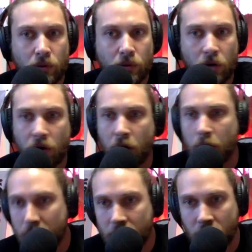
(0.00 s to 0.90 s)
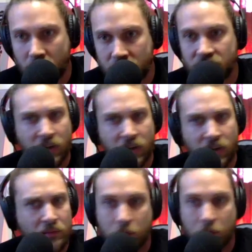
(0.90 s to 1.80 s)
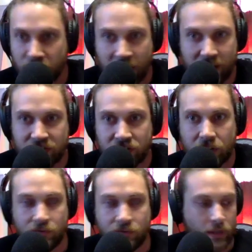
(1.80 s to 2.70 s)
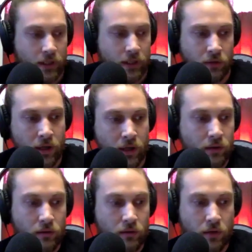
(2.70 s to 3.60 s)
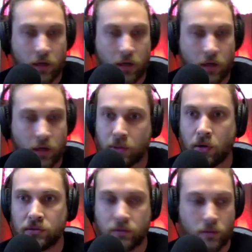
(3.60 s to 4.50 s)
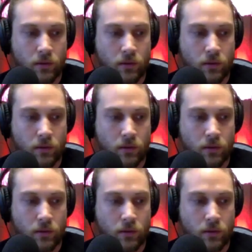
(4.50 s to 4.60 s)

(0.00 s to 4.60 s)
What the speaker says: Oklahoma and Arkansas, vastly different in a lot of regards.